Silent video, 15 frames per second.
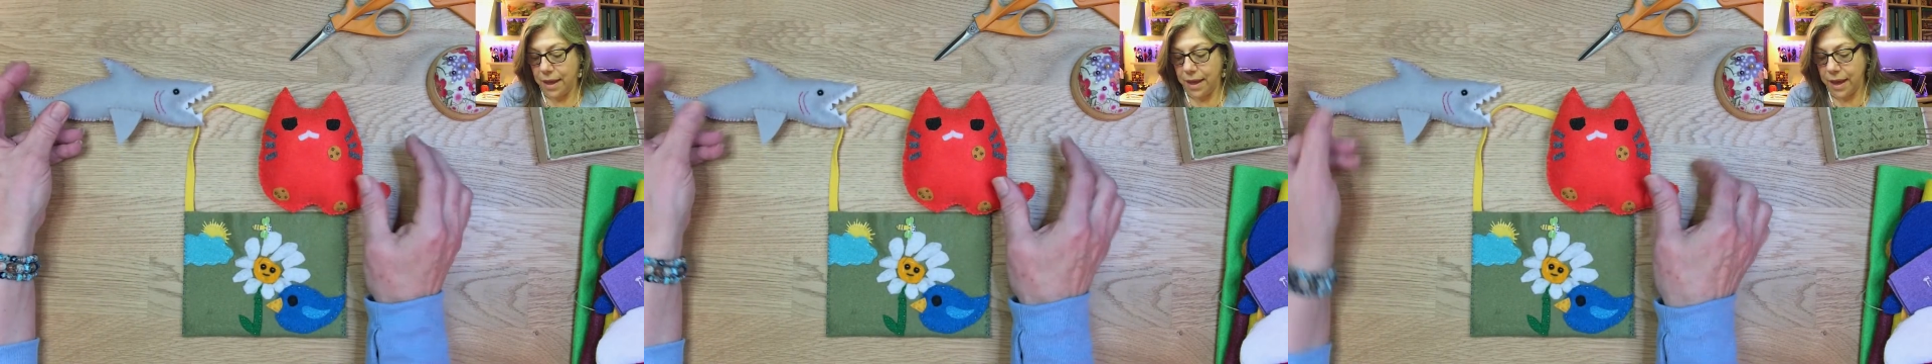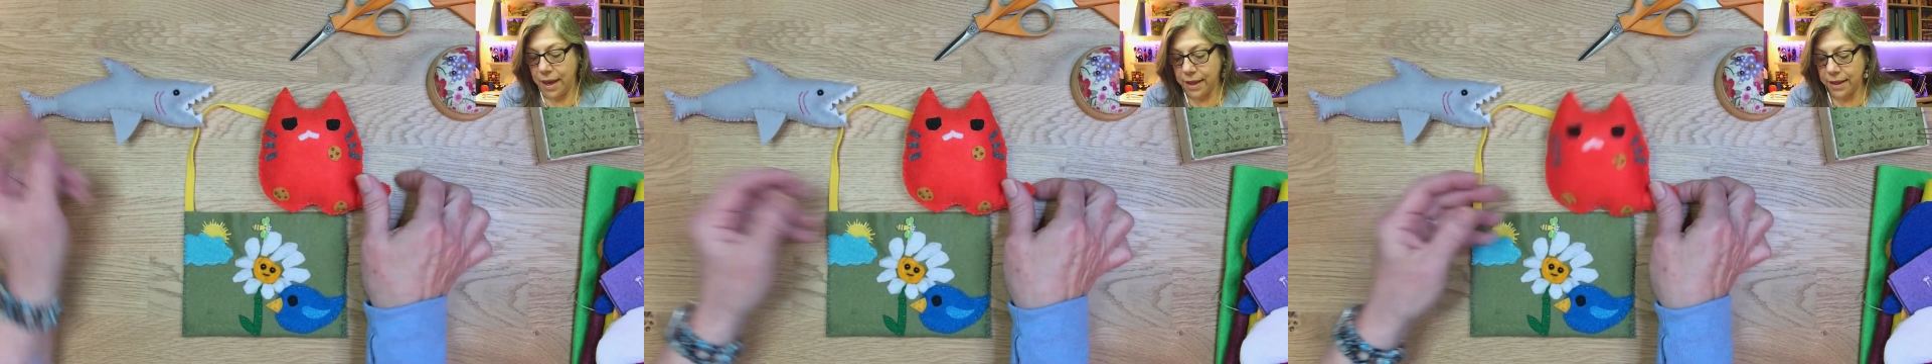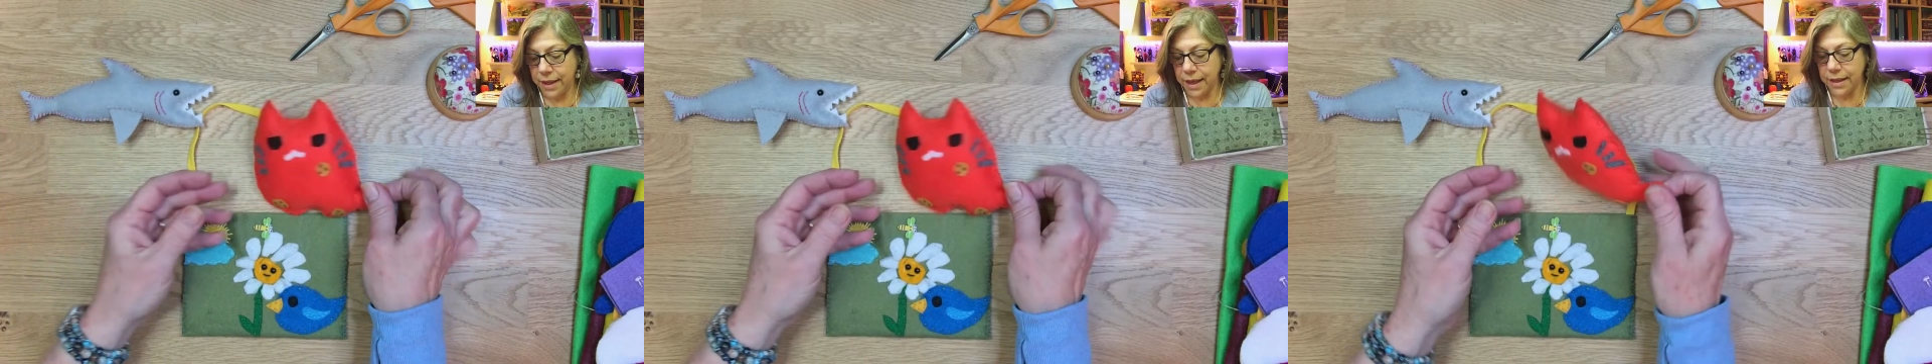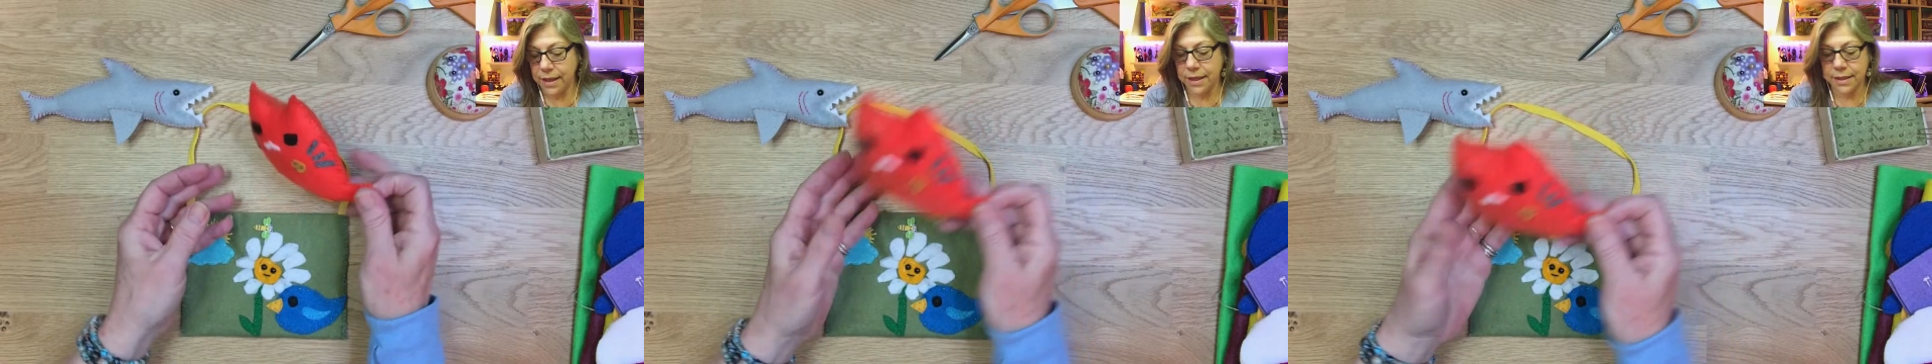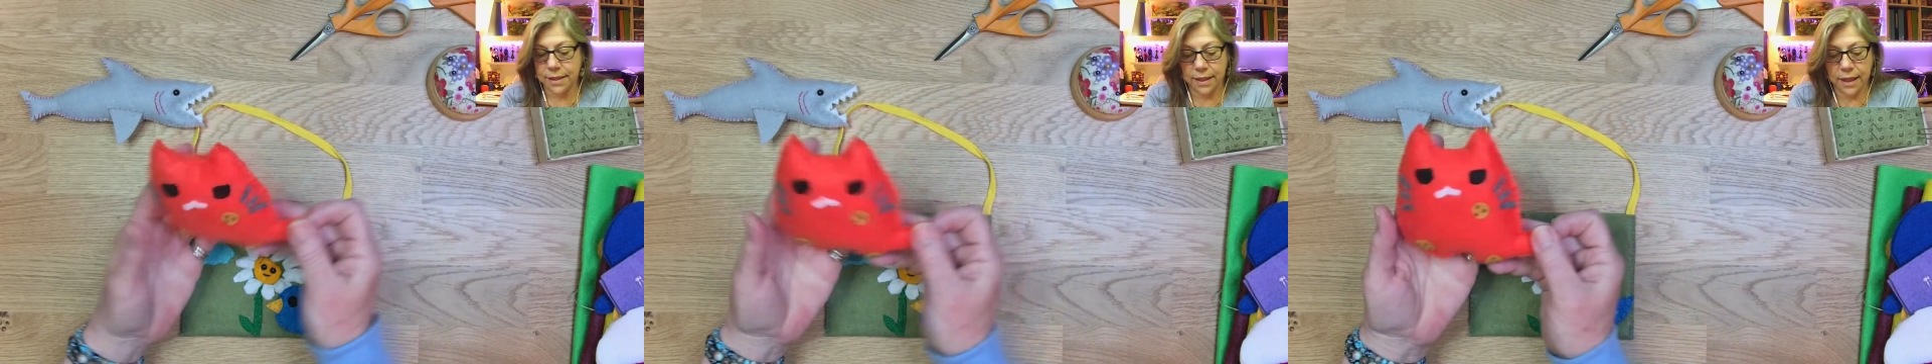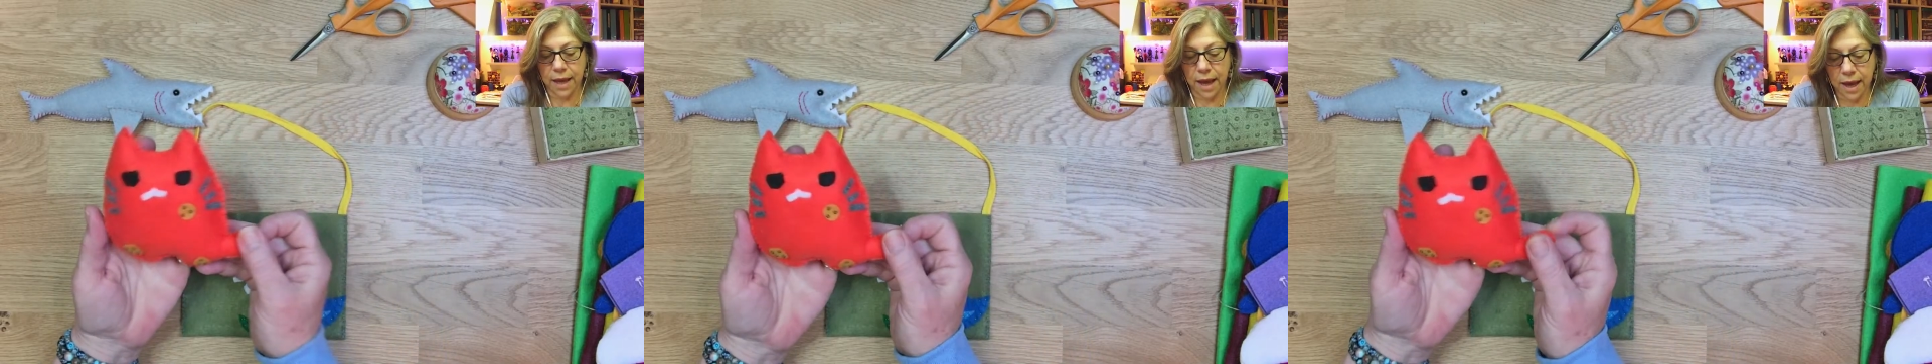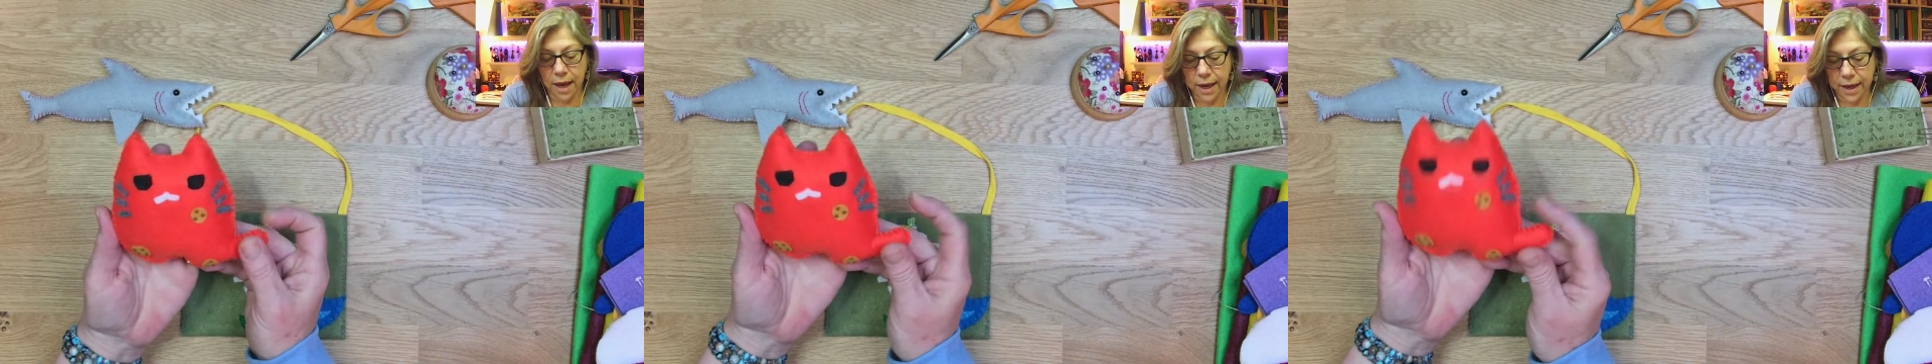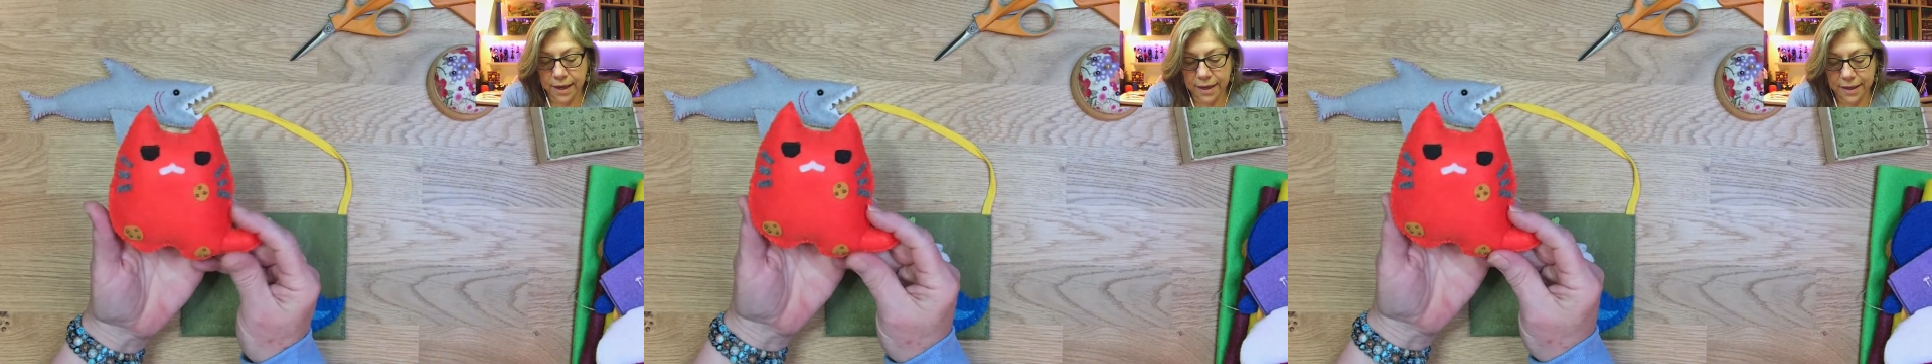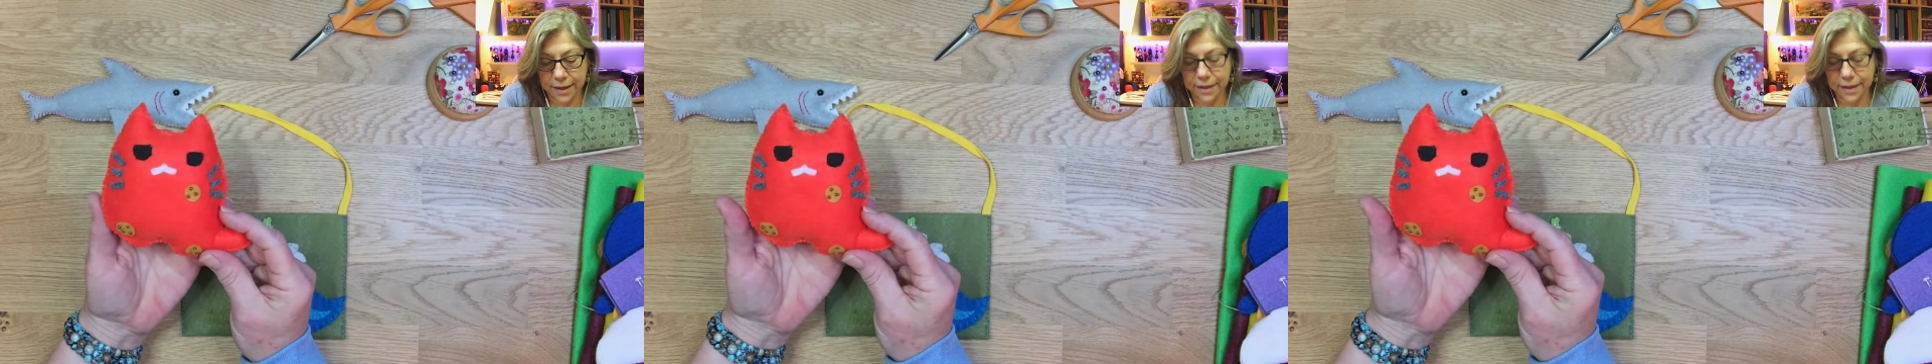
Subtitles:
And then this little guy